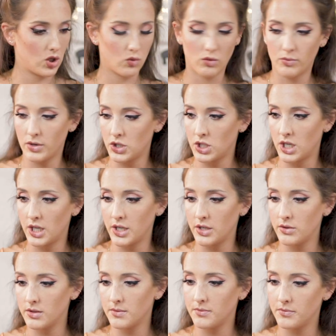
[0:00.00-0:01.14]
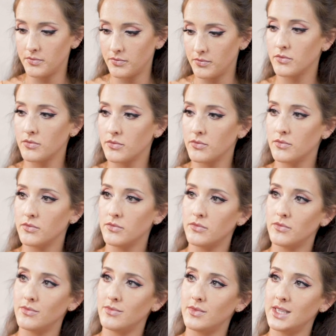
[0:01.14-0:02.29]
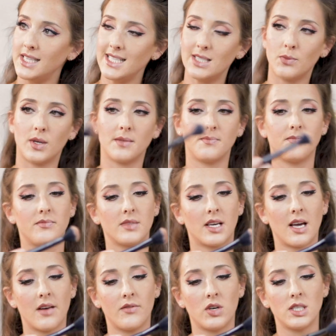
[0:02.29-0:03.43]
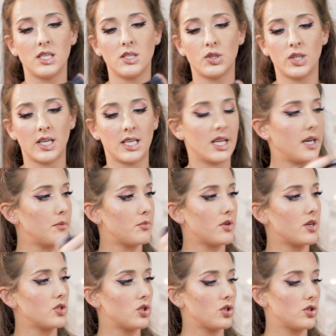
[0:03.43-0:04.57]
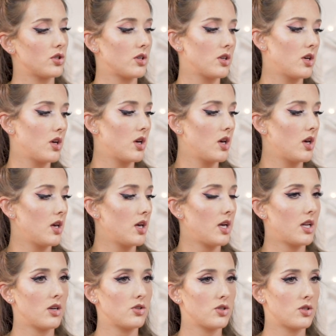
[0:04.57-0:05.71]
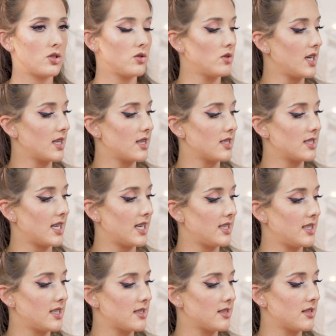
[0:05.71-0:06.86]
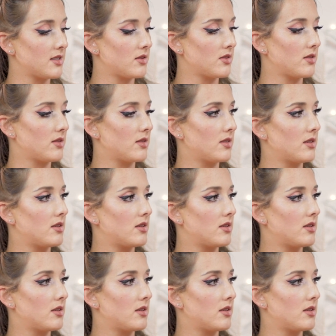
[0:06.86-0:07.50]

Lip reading: What brush did I use? This one, Kat Von D Shade and Light Brush. And I'll just do like the tiniest little,